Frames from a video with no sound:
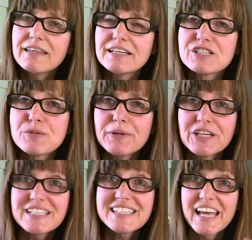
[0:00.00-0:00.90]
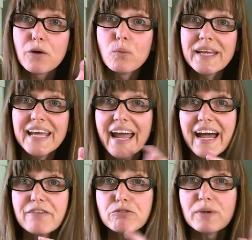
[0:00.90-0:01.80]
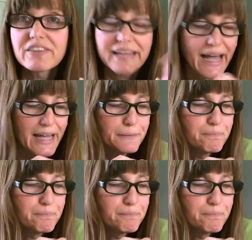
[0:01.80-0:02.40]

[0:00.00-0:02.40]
the experience that we have with God.